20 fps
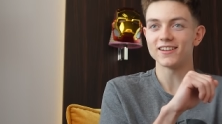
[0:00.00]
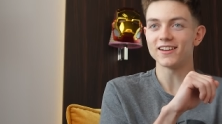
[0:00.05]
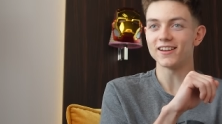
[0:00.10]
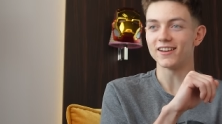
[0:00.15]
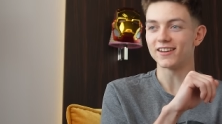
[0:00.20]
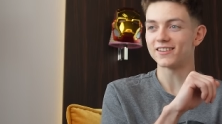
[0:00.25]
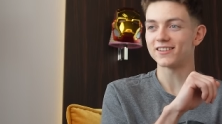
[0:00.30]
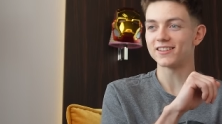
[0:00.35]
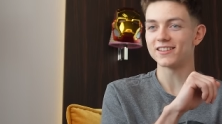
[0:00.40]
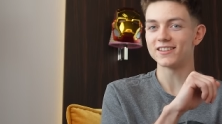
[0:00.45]

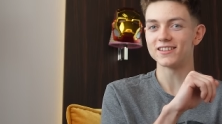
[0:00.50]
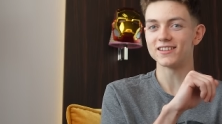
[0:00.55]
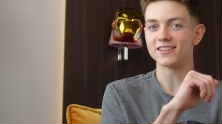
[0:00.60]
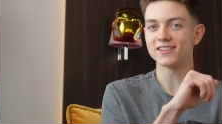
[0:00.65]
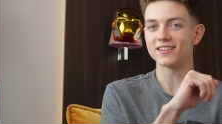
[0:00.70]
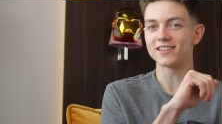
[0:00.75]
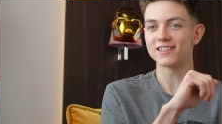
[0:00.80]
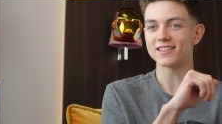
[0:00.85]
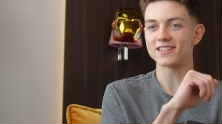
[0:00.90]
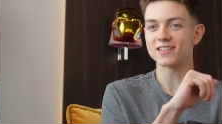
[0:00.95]
yeah, the,
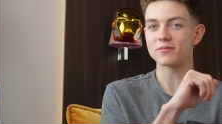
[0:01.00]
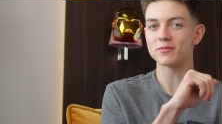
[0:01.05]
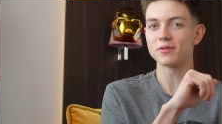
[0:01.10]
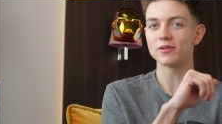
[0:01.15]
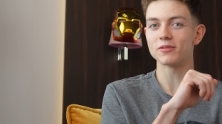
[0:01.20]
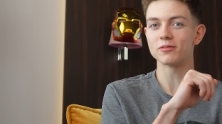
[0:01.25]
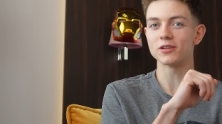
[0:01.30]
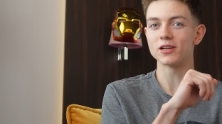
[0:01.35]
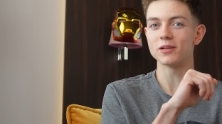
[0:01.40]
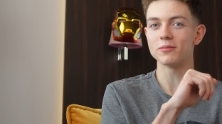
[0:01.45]
this has
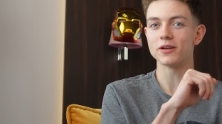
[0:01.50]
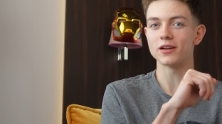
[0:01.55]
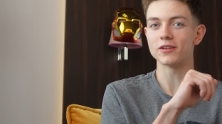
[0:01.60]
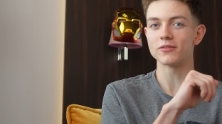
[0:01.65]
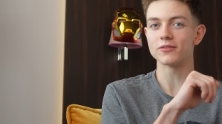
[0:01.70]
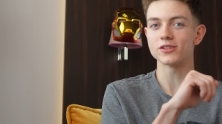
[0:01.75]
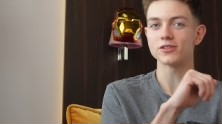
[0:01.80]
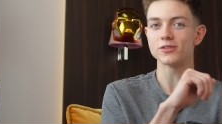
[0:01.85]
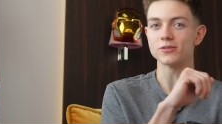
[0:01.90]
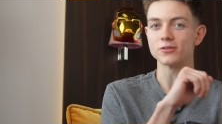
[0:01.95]
been really
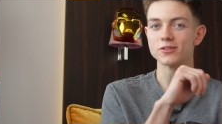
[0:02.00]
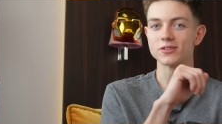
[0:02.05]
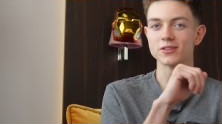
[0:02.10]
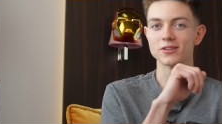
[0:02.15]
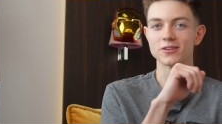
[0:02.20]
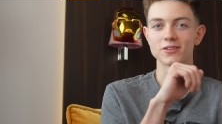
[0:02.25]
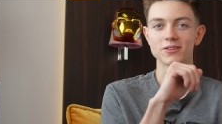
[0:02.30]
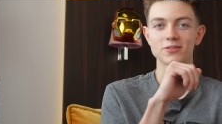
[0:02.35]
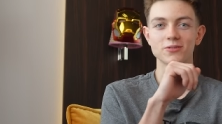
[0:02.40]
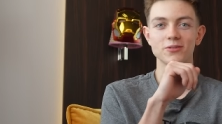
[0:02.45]
beneficial. So
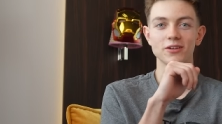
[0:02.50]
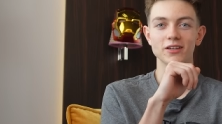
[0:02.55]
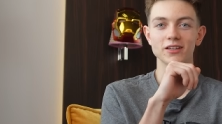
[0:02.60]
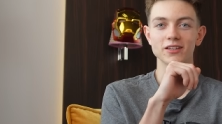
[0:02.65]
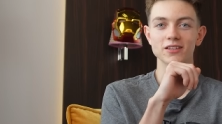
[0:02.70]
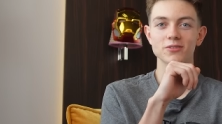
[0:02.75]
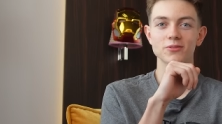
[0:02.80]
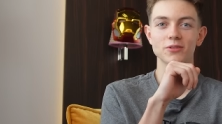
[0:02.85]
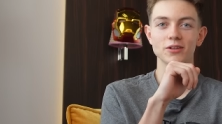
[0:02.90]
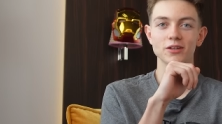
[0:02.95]
it's quite,
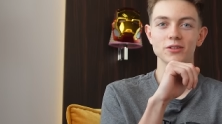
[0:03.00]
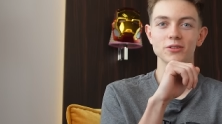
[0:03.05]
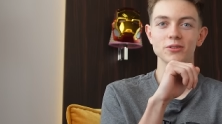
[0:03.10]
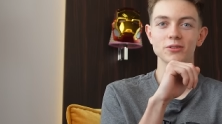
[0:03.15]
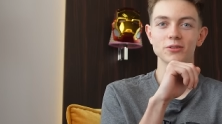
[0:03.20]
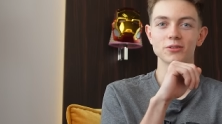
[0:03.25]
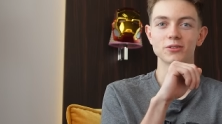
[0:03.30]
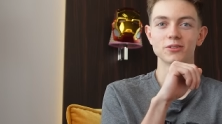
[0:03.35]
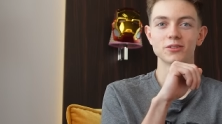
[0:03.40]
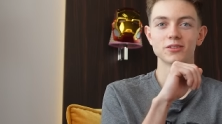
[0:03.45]
it's quite
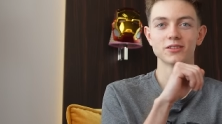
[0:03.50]
cool.